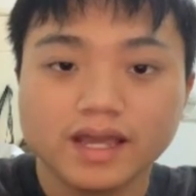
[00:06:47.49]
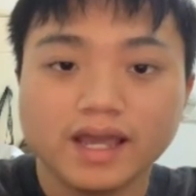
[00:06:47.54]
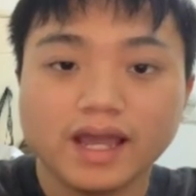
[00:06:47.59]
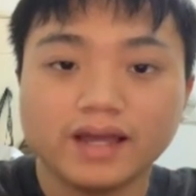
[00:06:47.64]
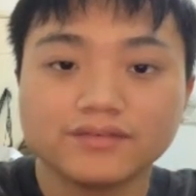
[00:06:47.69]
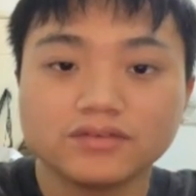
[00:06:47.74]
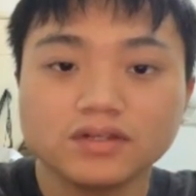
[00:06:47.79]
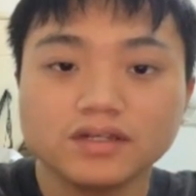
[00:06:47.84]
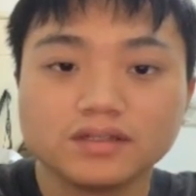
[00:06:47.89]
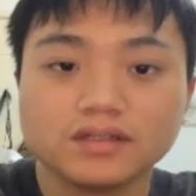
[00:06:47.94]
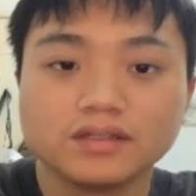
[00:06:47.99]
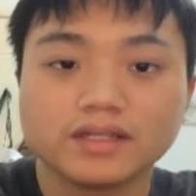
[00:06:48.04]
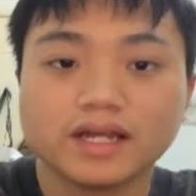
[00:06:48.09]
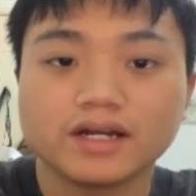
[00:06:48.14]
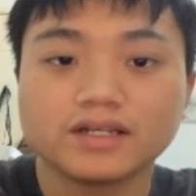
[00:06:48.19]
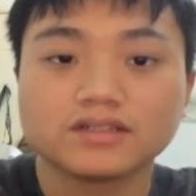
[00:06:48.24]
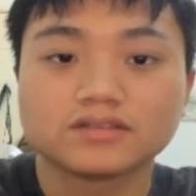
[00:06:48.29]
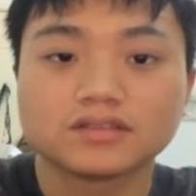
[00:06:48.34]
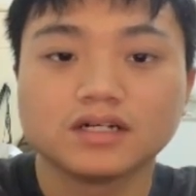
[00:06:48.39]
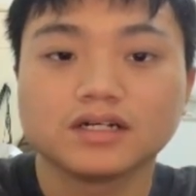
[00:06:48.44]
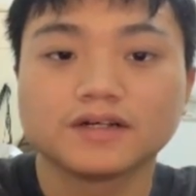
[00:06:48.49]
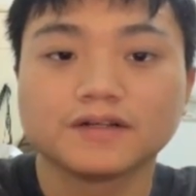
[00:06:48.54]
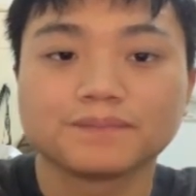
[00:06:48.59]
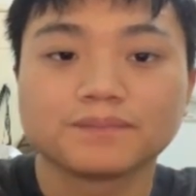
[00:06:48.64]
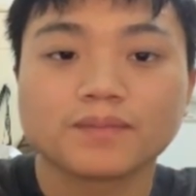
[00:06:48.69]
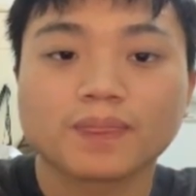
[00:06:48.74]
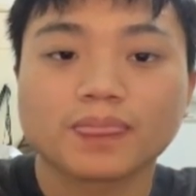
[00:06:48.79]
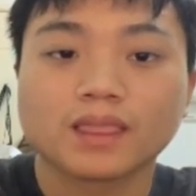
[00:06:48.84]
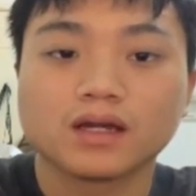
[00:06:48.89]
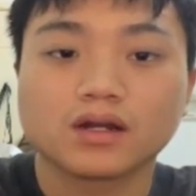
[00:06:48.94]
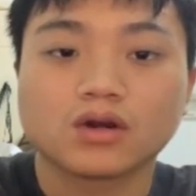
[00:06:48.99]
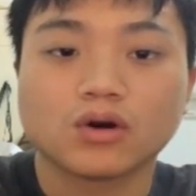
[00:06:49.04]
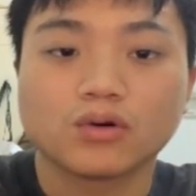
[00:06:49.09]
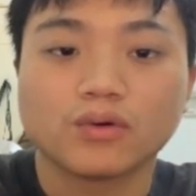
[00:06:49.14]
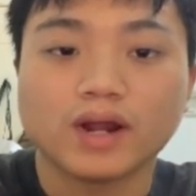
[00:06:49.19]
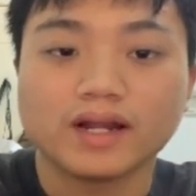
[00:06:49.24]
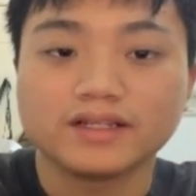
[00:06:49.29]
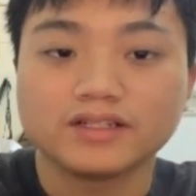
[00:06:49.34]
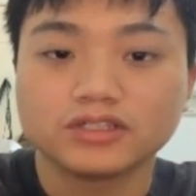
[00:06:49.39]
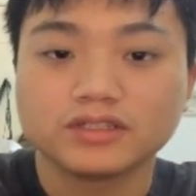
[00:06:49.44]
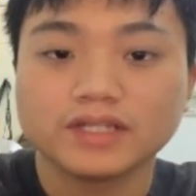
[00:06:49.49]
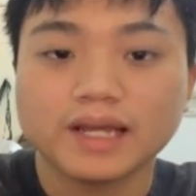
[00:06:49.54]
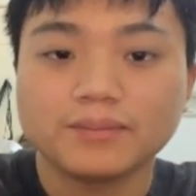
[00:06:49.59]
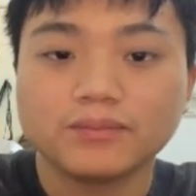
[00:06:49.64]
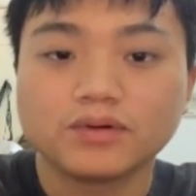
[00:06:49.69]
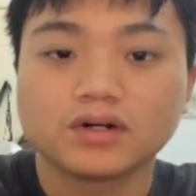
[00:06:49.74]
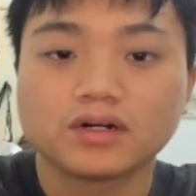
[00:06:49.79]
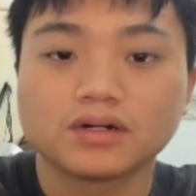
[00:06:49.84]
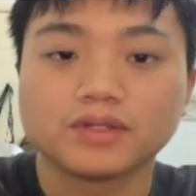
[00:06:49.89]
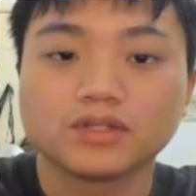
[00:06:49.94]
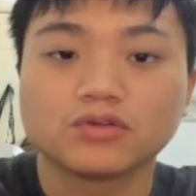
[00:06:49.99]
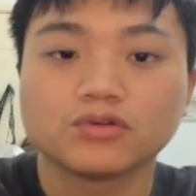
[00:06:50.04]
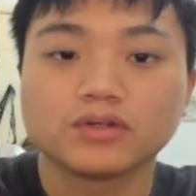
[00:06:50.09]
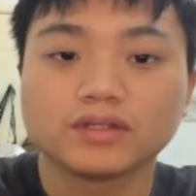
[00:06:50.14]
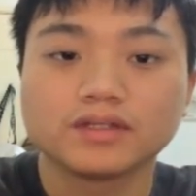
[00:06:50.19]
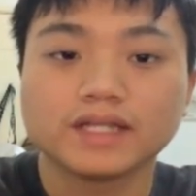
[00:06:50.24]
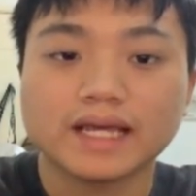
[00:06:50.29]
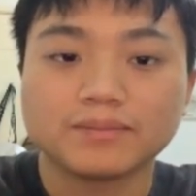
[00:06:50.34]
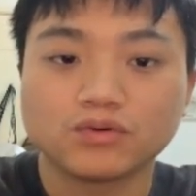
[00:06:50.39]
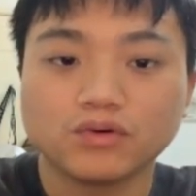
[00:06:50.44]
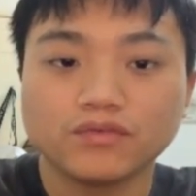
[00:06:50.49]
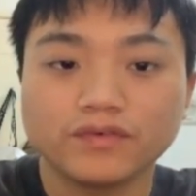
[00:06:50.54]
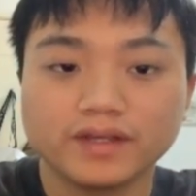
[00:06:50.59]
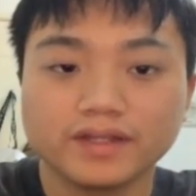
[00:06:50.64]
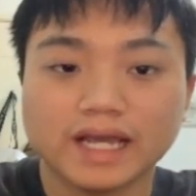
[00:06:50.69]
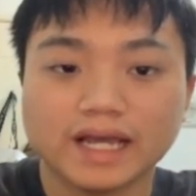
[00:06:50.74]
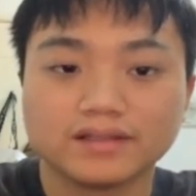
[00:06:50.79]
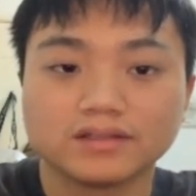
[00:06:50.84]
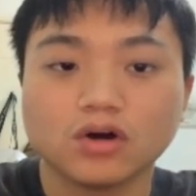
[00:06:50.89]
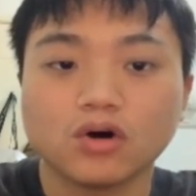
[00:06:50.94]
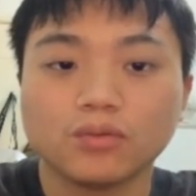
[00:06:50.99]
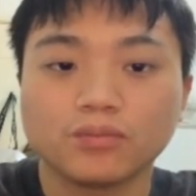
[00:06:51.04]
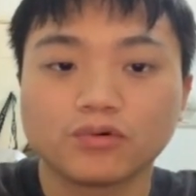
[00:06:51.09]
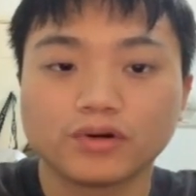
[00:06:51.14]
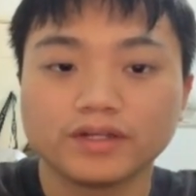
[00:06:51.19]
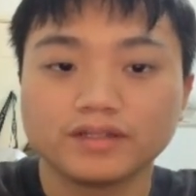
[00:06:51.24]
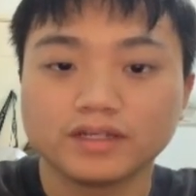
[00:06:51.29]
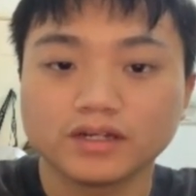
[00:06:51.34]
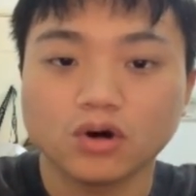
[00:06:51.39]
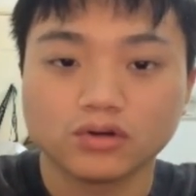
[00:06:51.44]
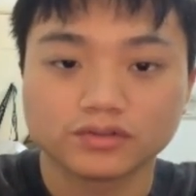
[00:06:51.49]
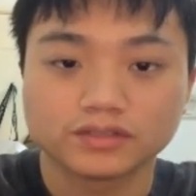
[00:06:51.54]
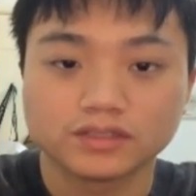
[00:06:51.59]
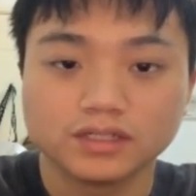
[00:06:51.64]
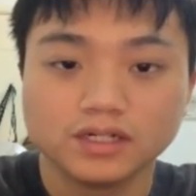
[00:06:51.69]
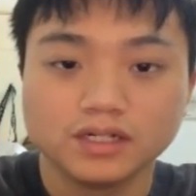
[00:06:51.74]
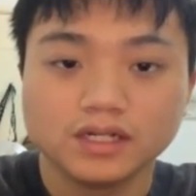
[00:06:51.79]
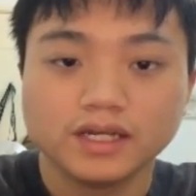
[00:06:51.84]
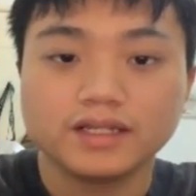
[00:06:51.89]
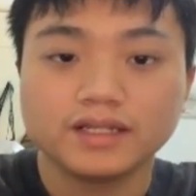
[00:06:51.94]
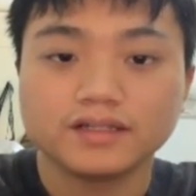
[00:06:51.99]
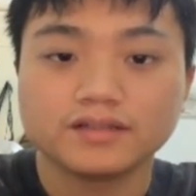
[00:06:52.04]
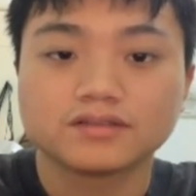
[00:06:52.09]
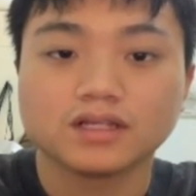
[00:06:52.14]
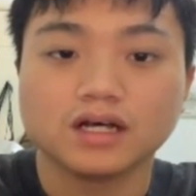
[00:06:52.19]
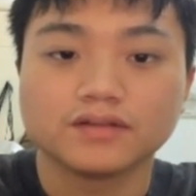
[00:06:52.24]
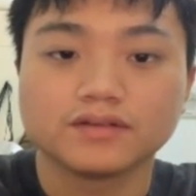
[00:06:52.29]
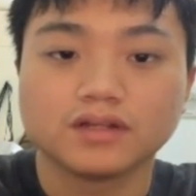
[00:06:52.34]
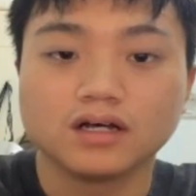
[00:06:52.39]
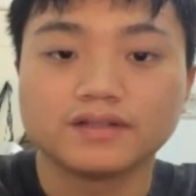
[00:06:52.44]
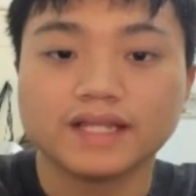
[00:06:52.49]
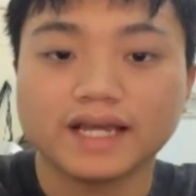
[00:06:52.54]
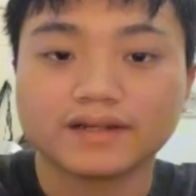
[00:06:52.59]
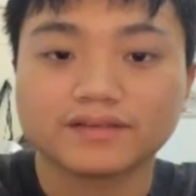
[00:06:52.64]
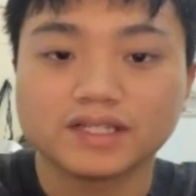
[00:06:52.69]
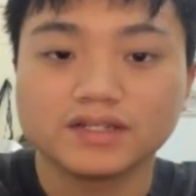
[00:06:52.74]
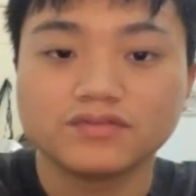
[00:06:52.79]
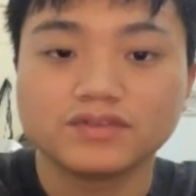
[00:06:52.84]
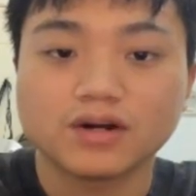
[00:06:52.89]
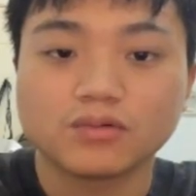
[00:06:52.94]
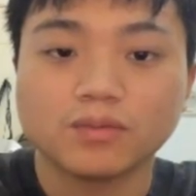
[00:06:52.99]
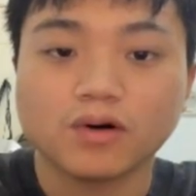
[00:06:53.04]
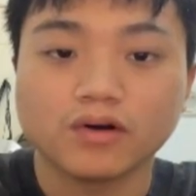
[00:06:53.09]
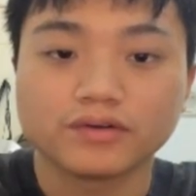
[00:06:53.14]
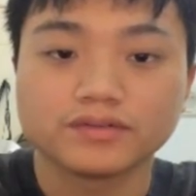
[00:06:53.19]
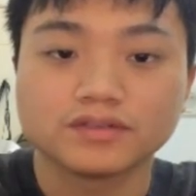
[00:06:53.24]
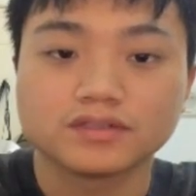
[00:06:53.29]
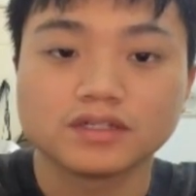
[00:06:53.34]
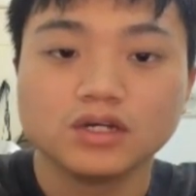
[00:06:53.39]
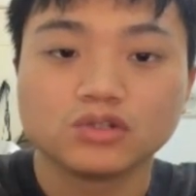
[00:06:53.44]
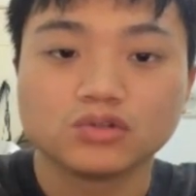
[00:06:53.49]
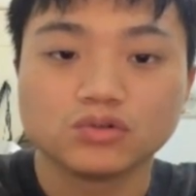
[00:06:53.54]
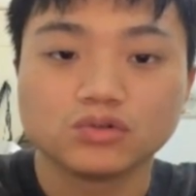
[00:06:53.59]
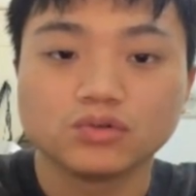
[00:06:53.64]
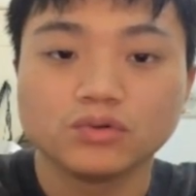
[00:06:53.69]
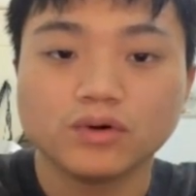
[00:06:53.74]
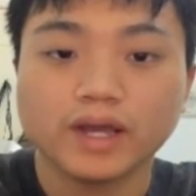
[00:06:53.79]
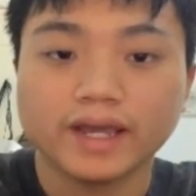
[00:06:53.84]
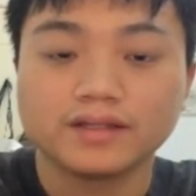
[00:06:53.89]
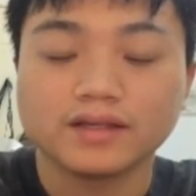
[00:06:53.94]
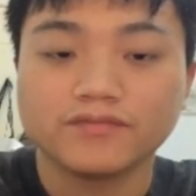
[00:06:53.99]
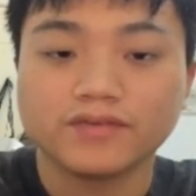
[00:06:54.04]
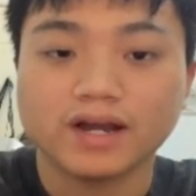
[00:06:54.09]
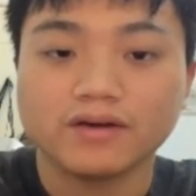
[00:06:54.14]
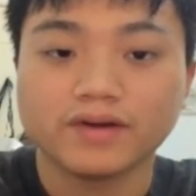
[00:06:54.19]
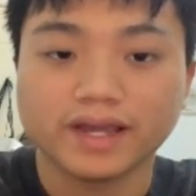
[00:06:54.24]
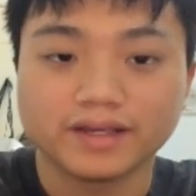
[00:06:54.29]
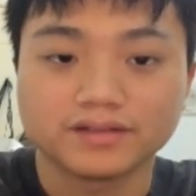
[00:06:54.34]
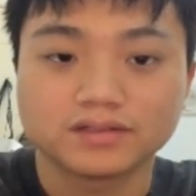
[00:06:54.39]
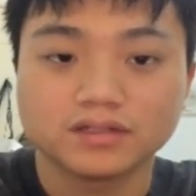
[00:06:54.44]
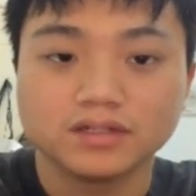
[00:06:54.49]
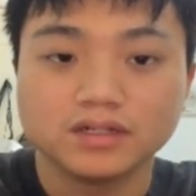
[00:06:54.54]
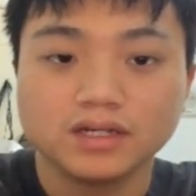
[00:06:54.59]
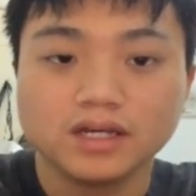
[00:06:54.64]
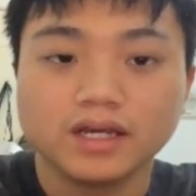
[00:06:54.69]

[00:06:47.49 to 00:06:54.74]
And then there is the correlation number between net profit and operating cost. It is negative 0.2858.